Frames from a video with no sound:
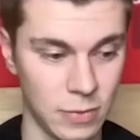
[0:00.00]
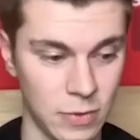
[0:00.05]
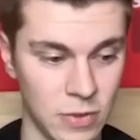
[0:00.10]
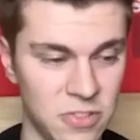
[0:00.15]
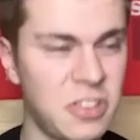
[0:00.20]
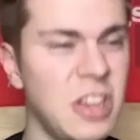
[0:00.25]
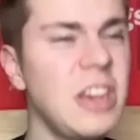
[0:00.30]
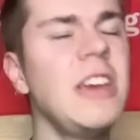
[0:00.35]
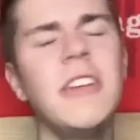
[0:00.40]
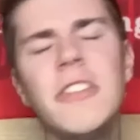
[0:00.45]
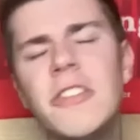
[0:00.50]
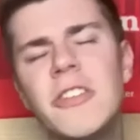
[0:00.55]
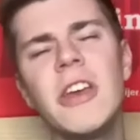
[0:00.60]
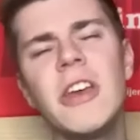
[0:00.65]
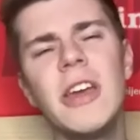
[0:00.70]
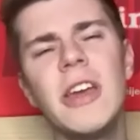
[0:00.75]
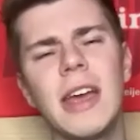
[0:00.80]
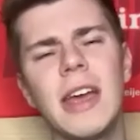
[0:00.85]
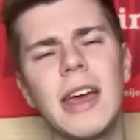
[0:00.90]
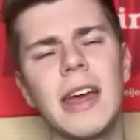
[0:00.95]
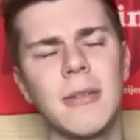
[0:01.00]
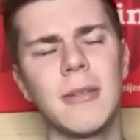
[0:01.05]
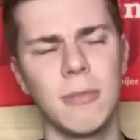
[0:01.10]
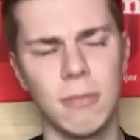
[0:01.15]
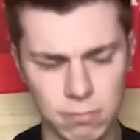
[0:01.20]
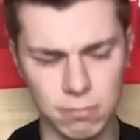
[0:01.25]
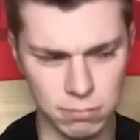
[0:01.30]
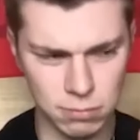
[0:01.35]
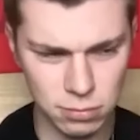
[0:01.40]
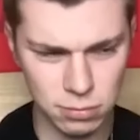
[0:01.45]
See, see, Ant,
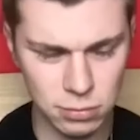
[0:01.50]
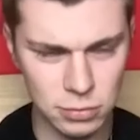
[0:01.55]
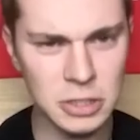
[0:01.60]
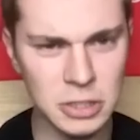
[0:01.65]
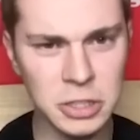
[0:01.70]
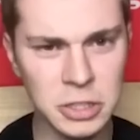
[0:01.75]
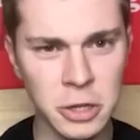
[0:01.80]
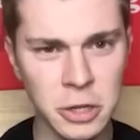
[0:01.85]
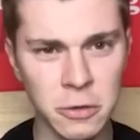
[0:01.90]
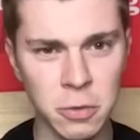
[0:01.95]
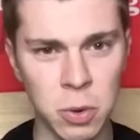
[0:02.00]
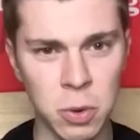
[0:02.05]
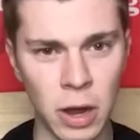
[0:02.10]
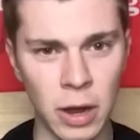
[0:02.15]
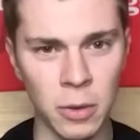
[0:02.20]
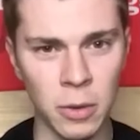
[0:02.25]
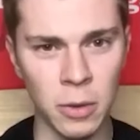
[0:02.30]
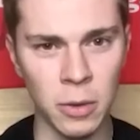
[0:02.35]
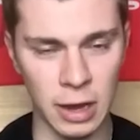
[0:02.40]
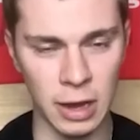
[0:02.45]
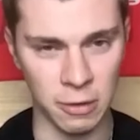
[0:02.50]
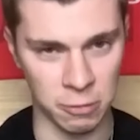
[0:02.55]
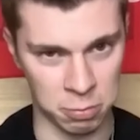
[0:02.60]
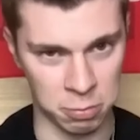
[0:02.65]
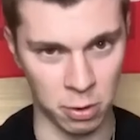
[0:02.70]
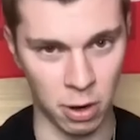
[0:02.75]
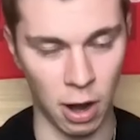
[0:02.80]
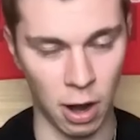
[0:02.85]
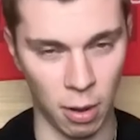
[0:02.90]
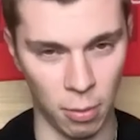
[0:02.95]
this is why we have
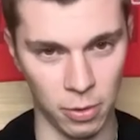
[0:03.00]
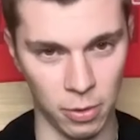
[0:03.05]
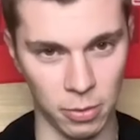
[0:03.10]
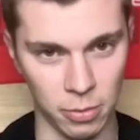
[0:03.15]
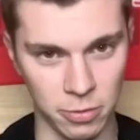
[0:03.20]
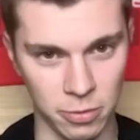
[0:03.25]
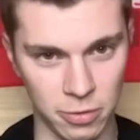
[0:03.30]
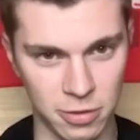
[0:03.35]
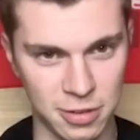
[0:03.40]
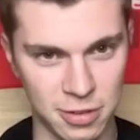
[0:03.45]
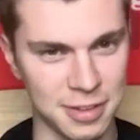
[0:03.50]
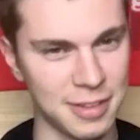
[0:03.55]
problems.